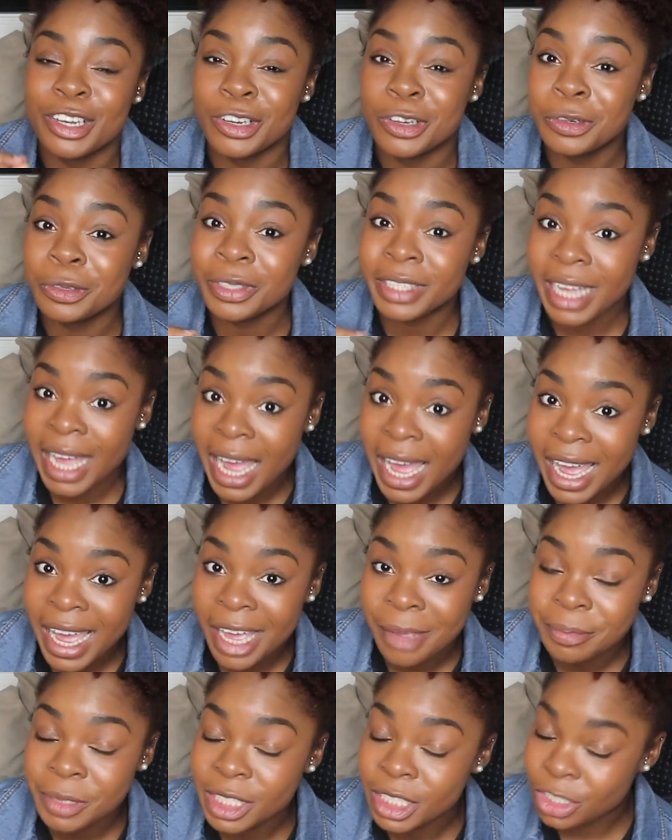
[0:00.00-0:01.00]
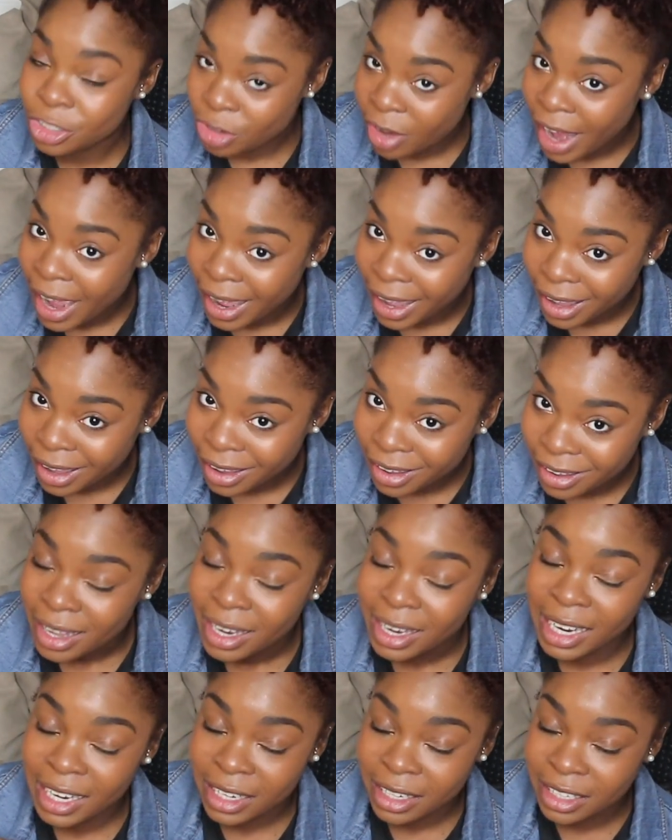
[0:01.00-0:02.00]
no time to dry
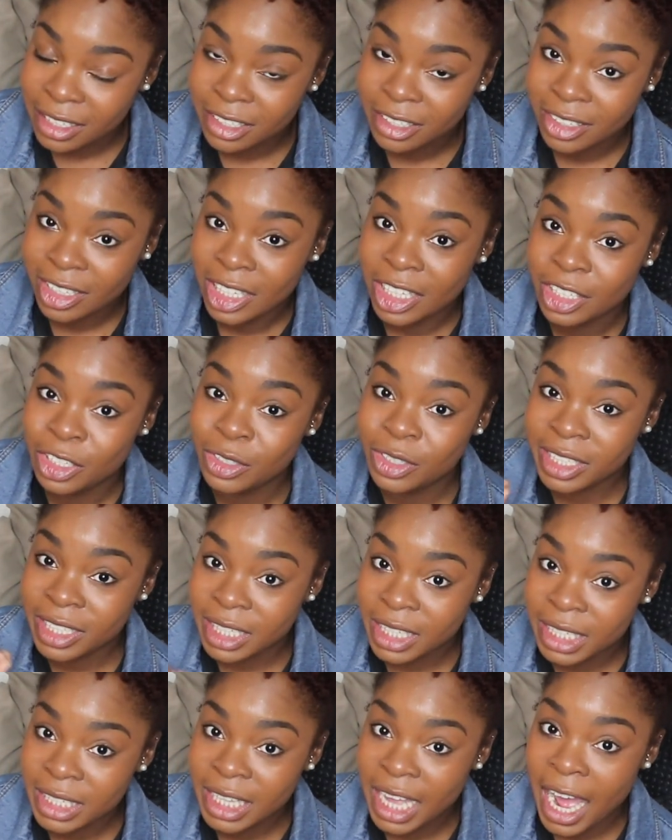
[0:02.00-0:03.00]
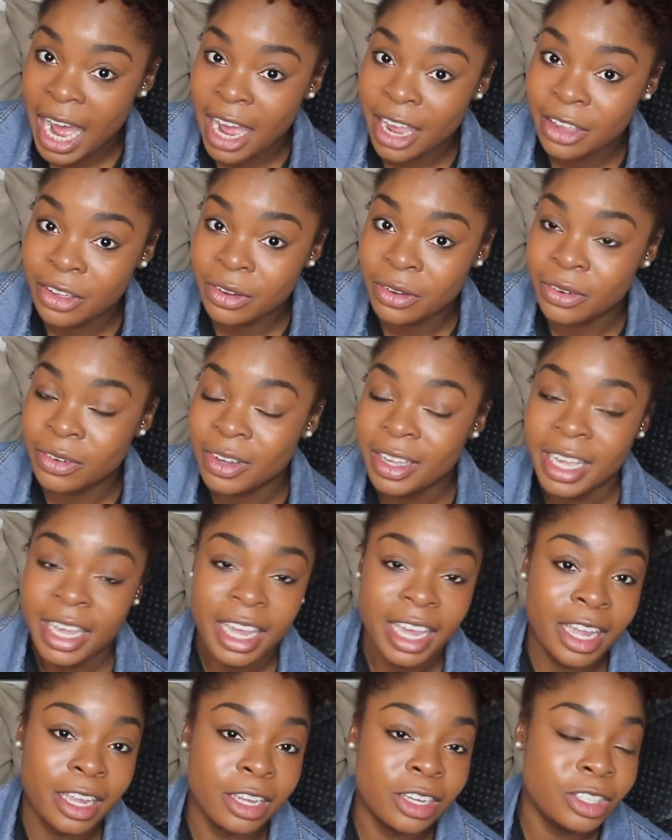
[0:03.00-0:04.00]
like literally, you did a style
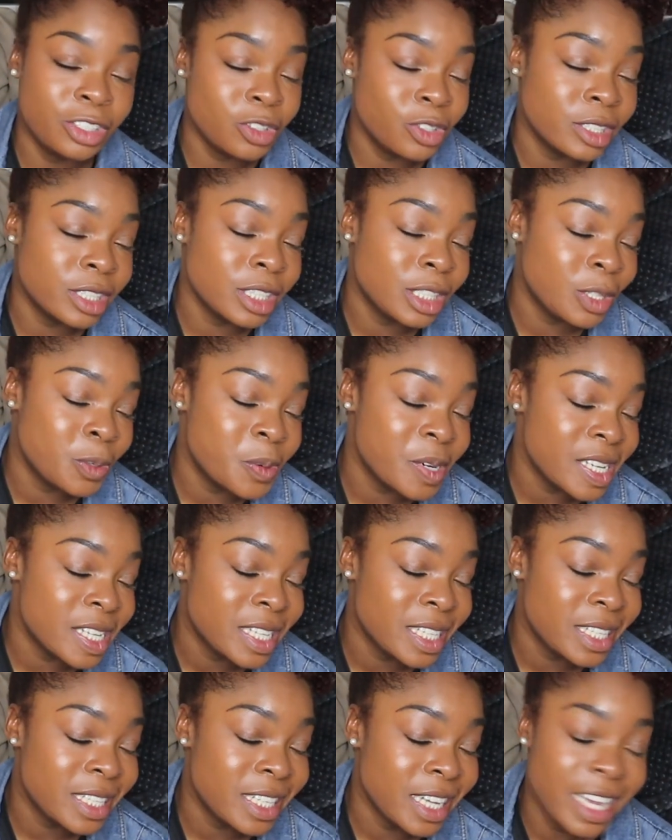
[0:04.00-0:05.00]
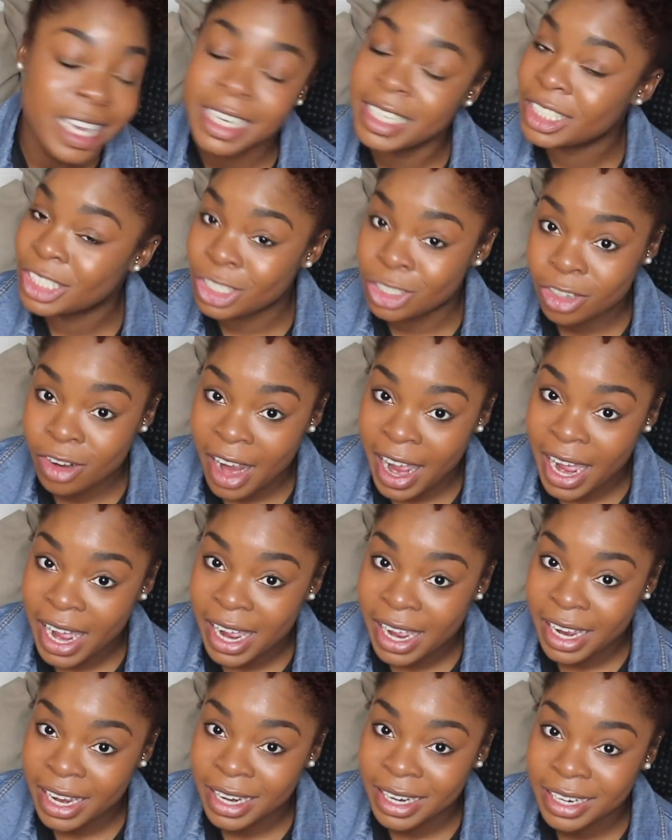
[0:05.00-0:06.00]
and you're doing a twist and it's
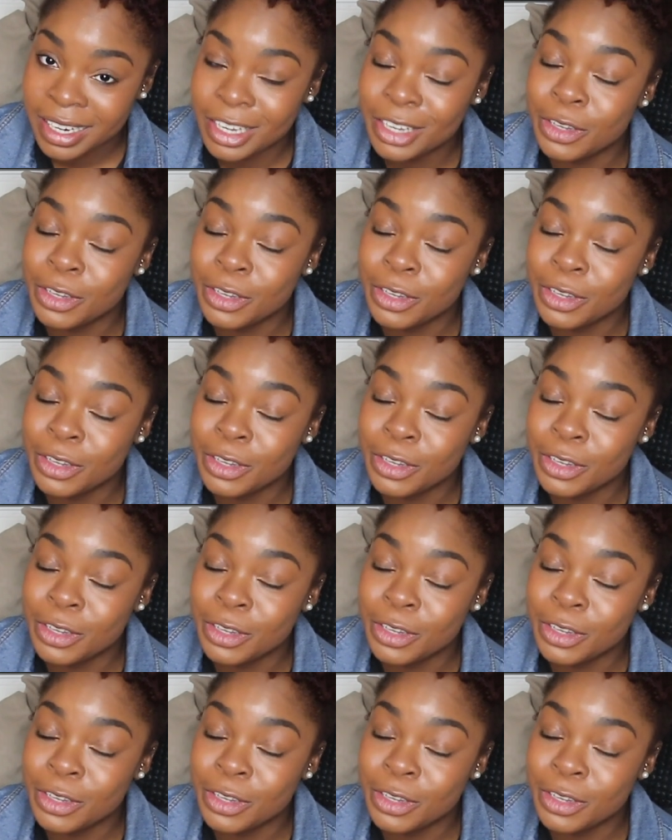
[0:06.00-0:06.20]
dry,